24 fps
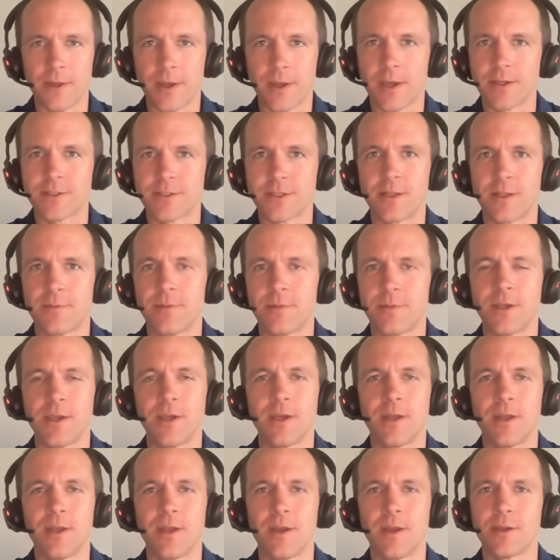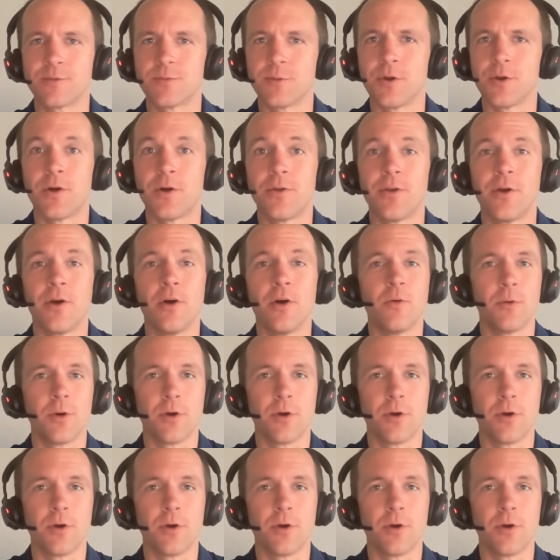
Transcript: like i said at the beginning as we all know